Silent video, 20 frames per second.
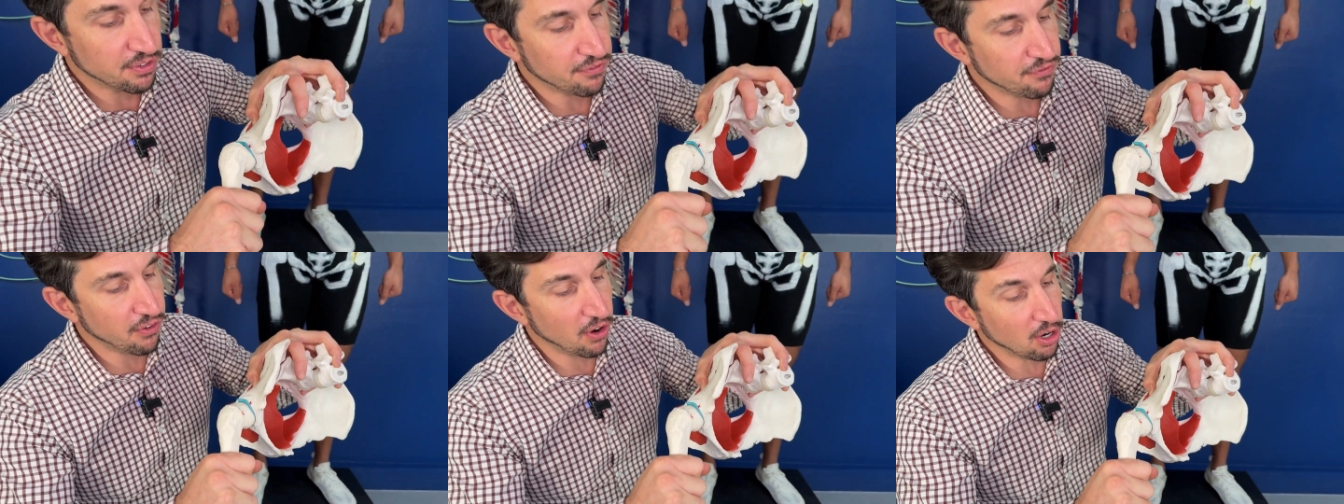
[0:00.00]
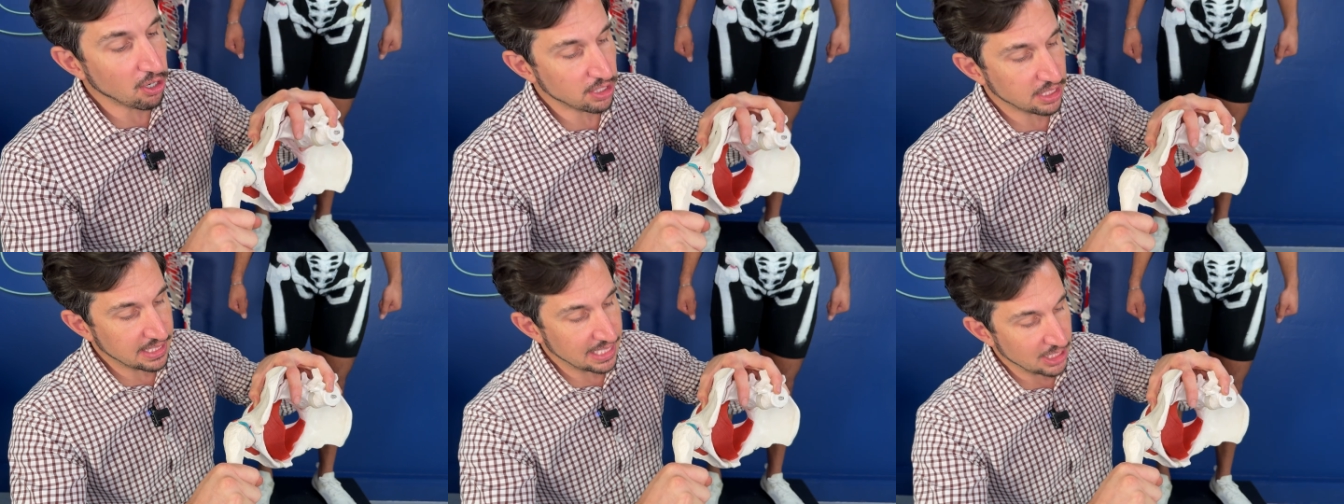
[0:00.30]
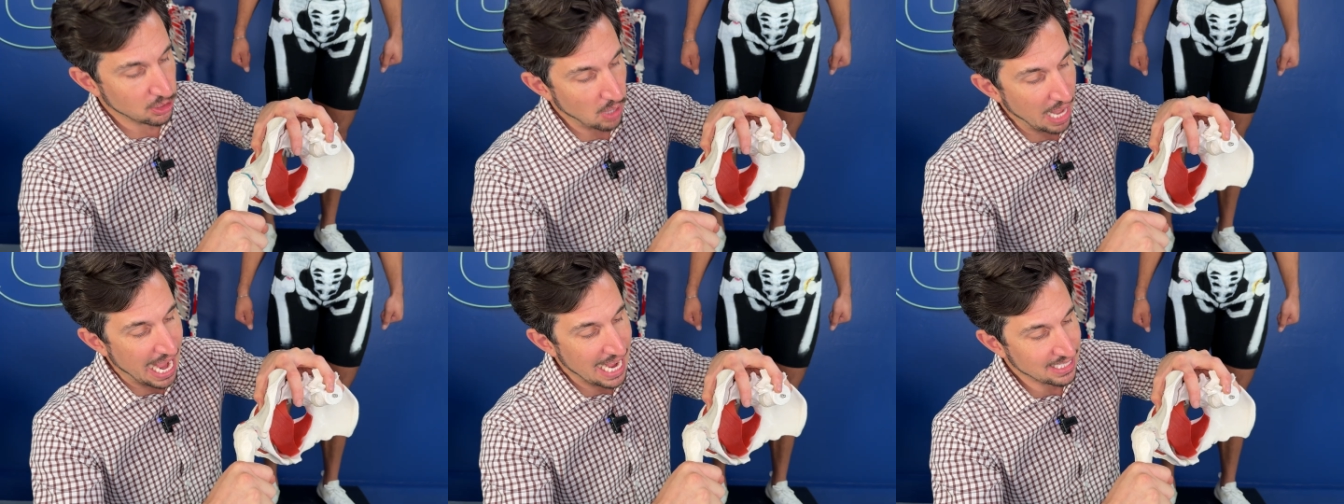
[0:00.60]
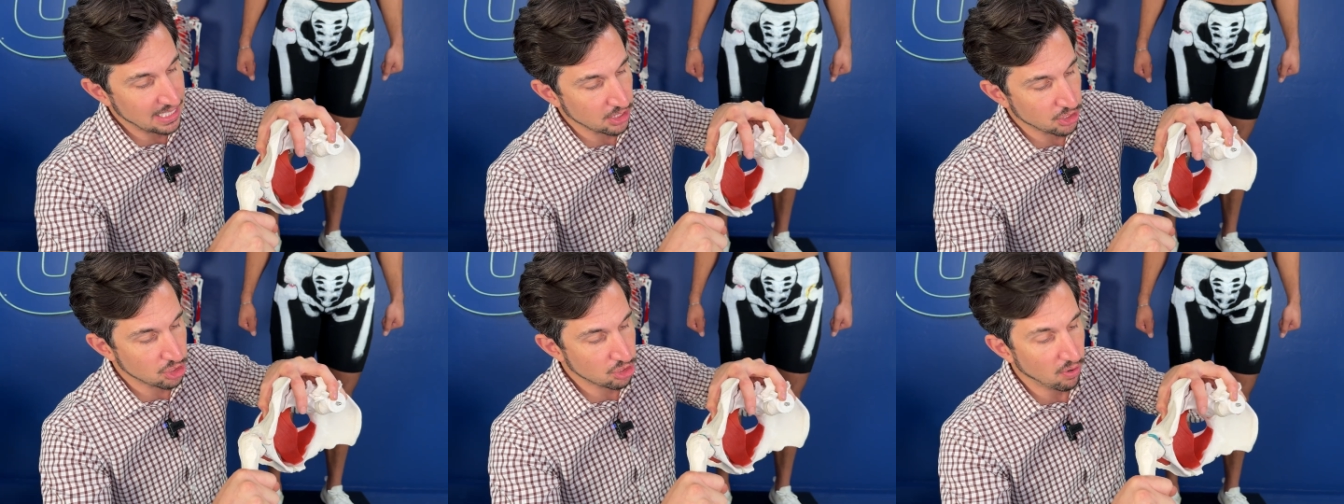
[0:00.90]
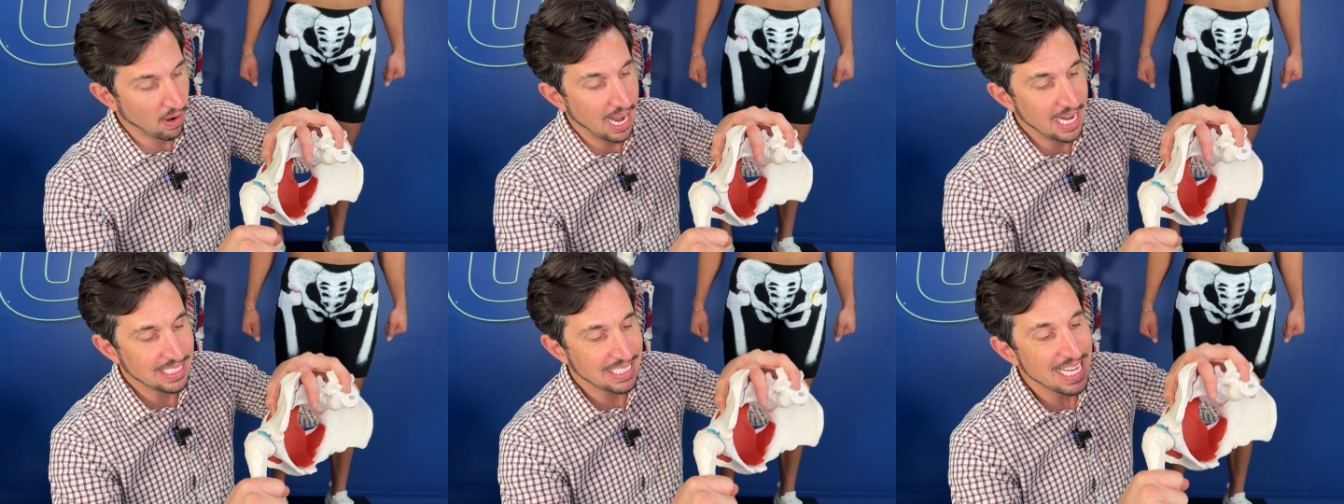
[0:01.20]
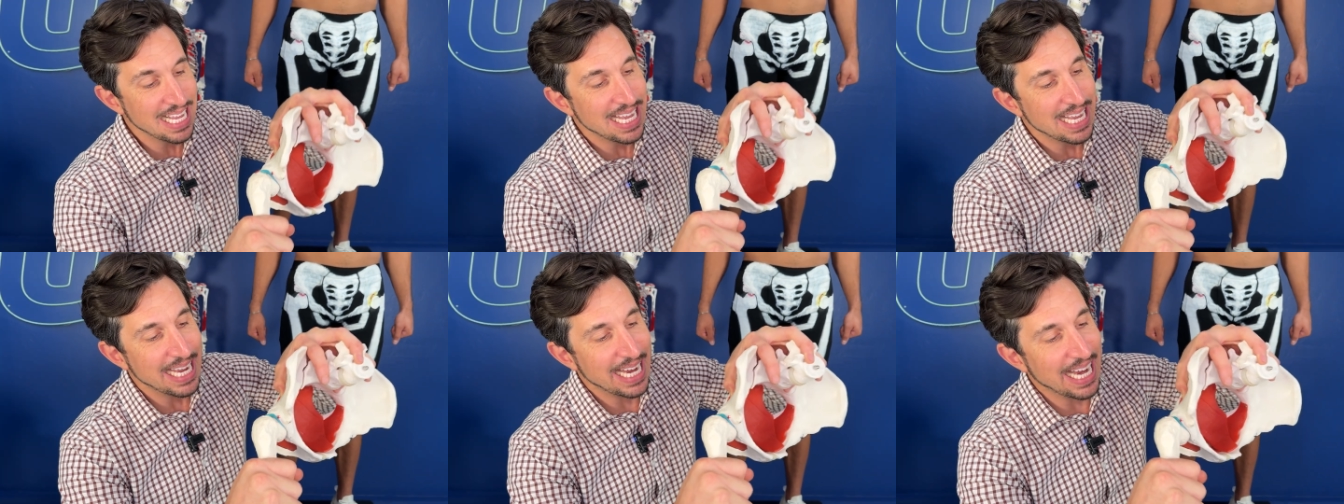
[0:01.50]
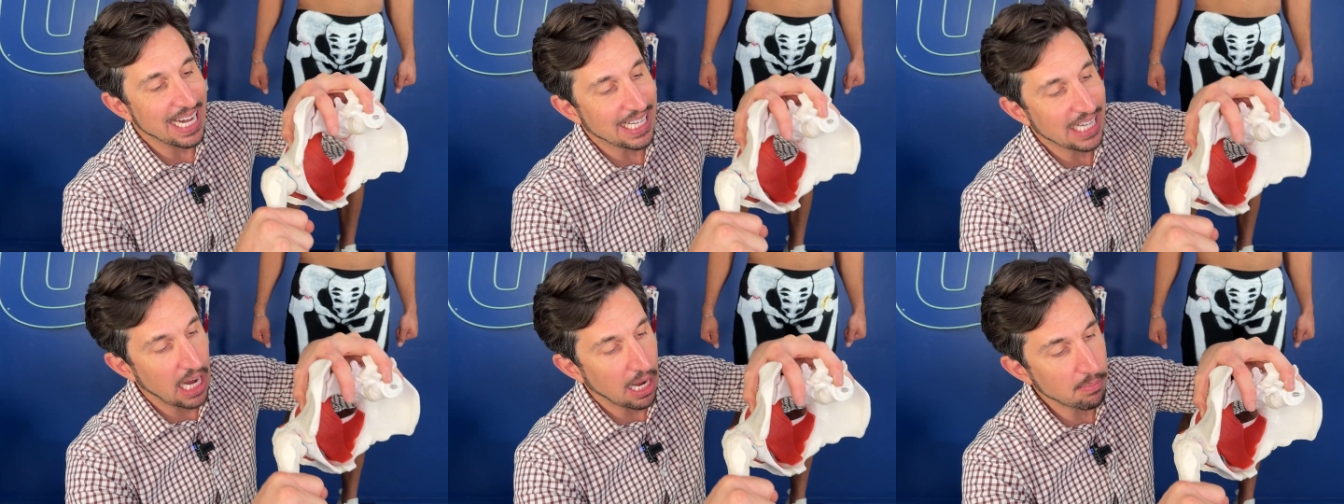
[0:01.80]
first is as it strikes,
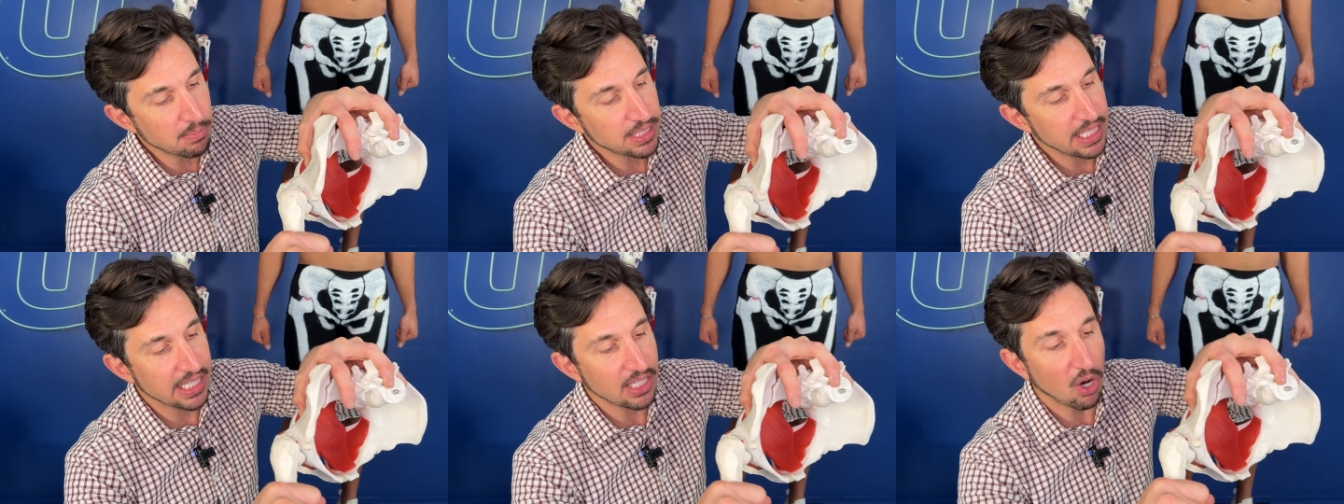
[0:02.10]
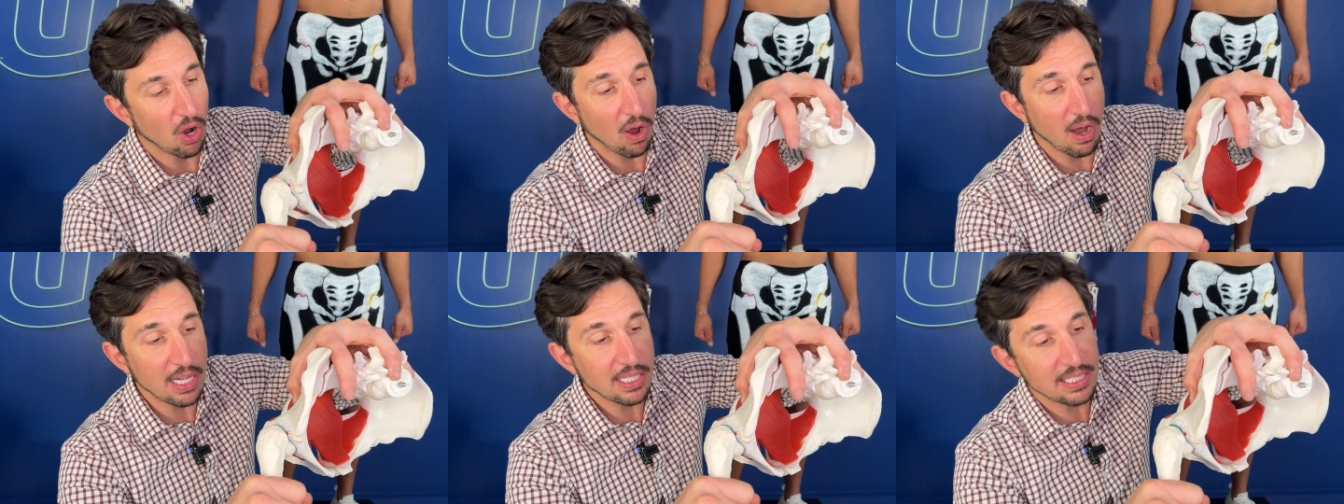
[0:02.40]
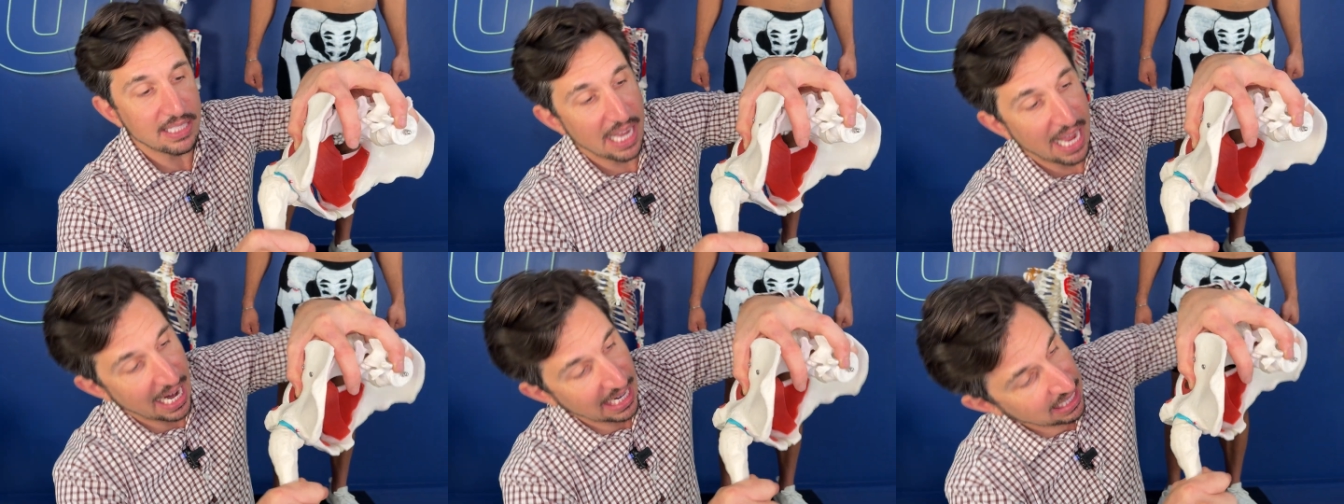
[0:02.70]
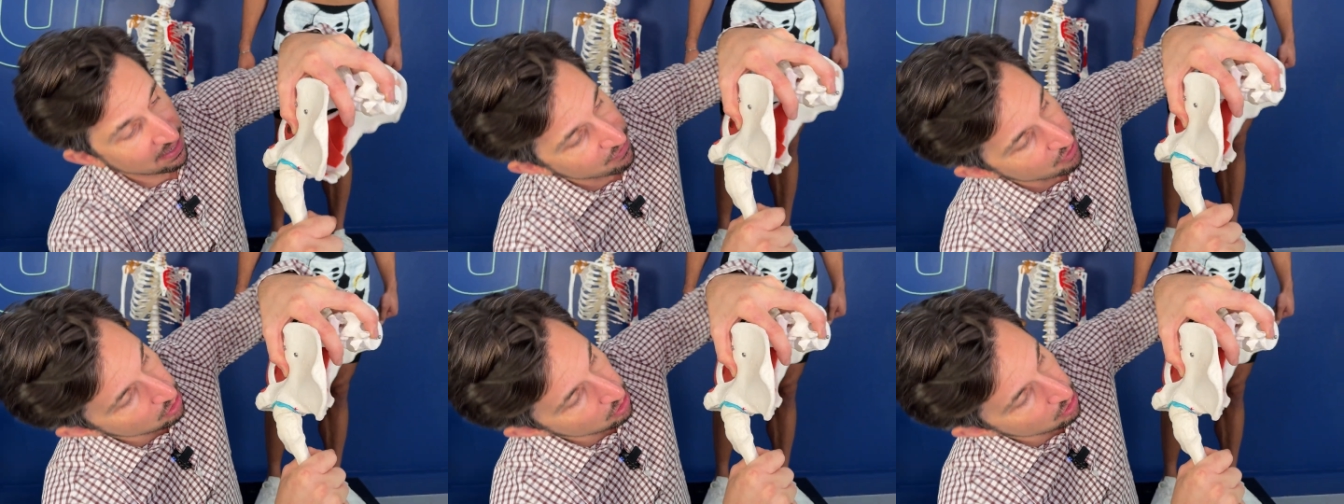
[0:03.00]
it comes in contact, if